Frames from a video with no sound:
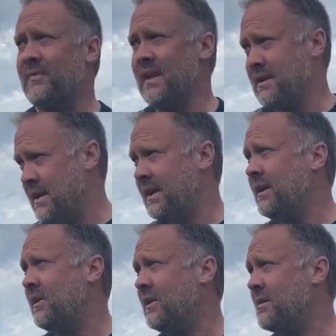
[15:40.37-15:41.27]
in a minute
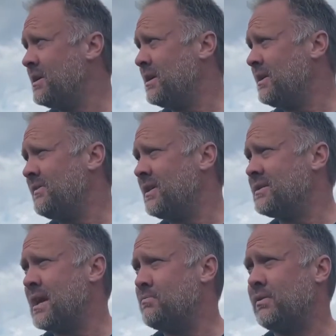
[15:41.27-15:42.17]
here, I'm going to give an
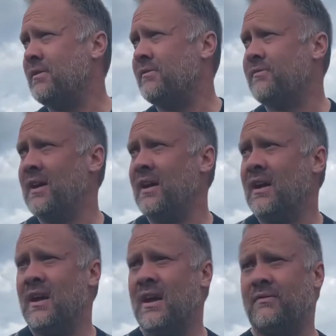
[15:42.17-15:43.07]
example
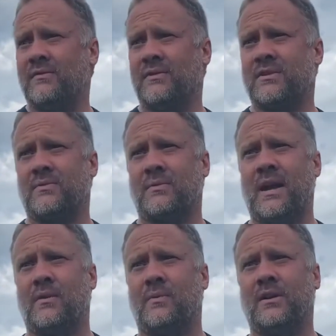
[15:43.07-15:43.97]
of just
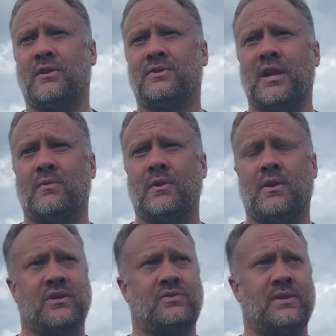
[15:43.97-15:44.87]
kind of what it looks like when
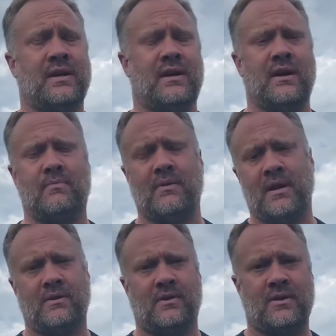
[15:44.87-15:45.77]
you're actually set up
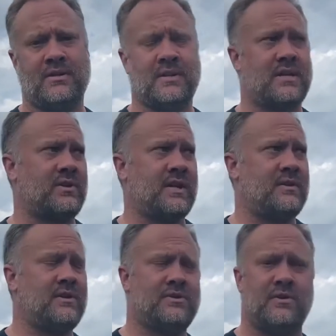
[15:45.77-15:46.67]
and you're just got your
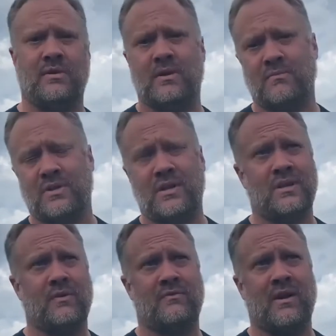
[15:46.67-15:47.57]
ghillie suit. I'm just going
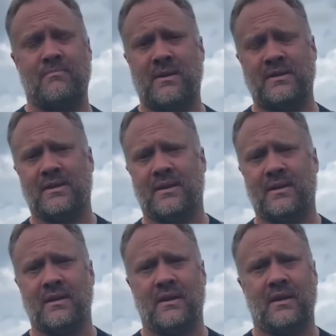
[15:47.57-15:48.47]
to do a very basic,
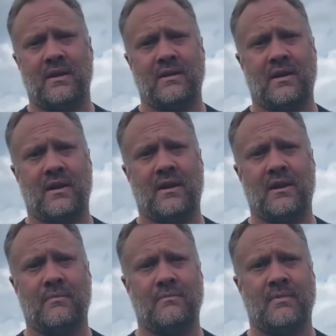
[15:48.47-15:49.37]

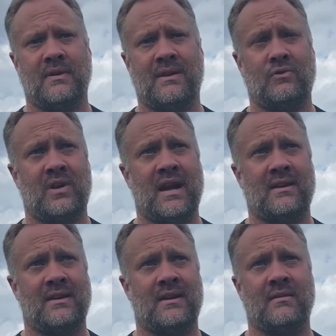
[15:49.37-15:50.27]
give you an
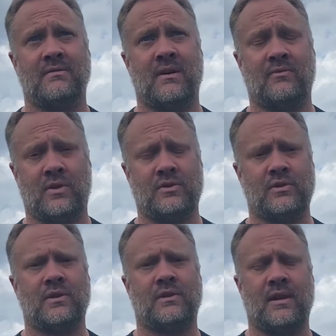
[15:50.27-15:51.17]
idea of what it
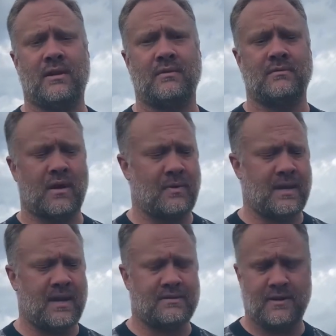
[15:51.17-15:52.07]
should look like. All
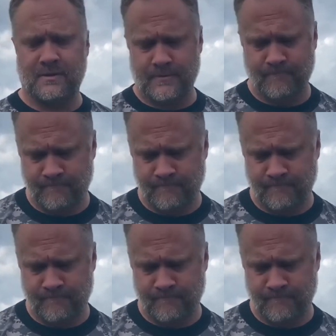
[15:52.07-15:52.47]
right, guys, thanks.